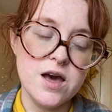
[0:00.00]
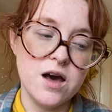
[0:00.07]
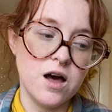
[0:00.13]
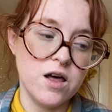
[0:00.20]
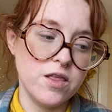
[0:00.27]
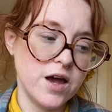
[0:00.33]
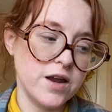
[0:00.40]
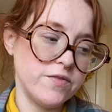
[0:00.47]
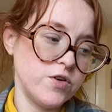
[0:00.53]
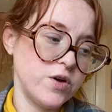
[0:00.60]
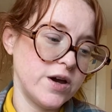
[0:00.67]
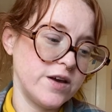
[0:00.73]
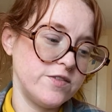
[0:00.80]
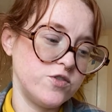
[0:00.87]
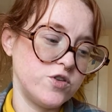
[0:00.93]
a lot of you
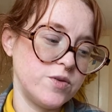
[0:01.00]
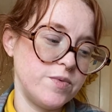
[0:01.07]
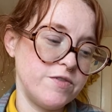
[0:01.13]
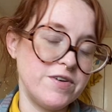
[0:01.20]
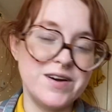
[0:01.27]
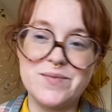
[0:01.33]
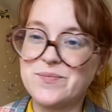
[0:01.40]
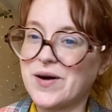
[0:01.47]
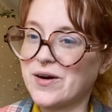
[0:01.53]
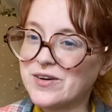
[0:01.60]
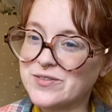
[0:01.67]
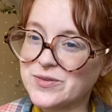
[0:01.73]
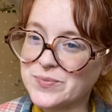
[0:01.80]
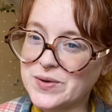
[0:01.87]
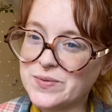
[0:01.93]
guys you could be very
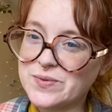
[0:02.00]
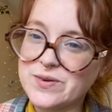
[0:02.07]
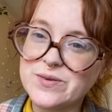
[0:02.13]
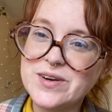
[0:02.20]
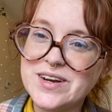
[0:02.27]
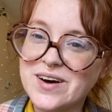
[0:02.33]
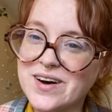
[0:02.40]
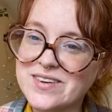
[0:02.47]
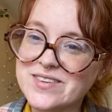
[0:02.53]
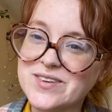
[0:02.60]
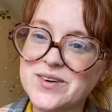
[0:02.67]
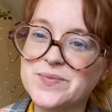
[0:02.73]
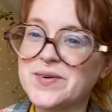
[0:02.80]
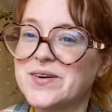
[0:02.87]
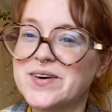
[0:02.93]
powerful people we know how
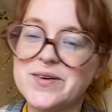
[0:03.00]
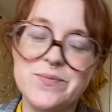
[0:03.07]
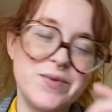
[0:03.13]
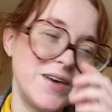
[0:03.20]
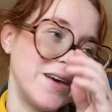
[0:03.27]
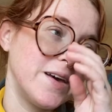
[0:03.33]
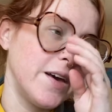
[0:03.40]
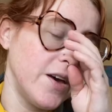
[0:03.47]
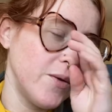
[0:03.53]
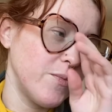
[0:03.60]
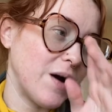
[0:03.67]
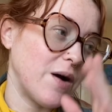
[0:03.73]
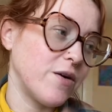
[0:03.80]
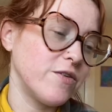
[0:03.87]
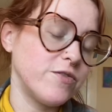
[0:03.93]
scorpio can be
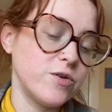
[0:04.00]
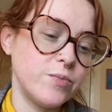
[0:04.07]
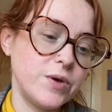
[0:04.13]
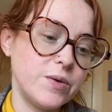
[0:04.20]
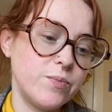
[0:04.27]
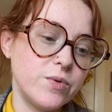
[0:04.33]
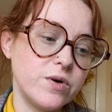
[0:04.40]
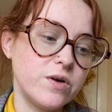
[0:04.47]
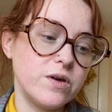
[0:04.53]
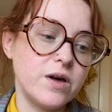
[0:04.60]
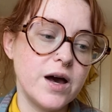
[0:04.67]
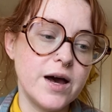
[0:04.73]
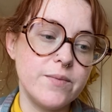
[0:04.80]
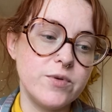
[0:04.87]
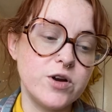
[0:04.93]
powerful people
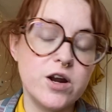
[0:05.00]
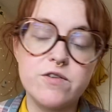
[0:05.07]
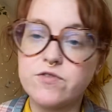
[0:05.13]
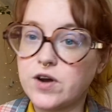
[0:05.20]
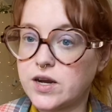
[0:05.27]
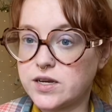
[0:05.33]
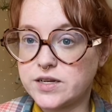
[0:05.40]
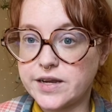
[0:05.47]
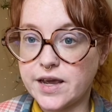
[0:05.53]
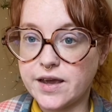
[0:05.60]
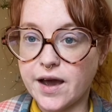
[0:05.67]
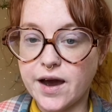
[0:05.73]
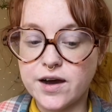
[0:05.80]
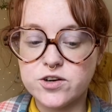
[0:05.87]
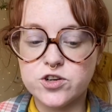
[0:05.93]
um you're not afraid to take
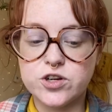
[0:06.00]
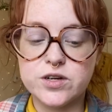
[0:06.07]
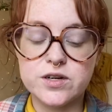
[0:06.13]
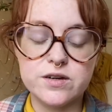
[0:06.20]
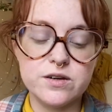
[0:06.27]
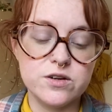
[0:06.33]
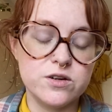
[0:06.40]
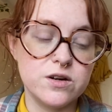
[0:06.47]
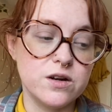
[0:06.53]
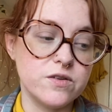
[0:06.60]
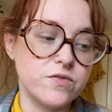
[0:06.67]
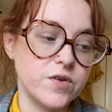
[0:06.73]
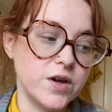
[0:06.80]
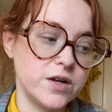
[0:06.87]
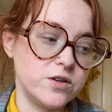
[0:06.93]
action you're not
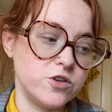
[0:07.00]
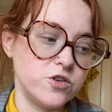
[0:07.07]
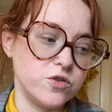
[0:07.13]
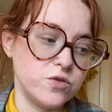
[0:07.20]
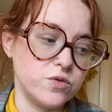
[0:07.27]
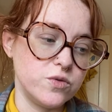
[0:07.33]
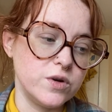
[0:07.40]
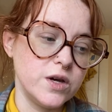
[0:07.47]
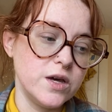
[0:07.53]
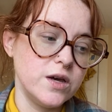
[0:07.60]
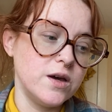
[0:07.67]
afraid to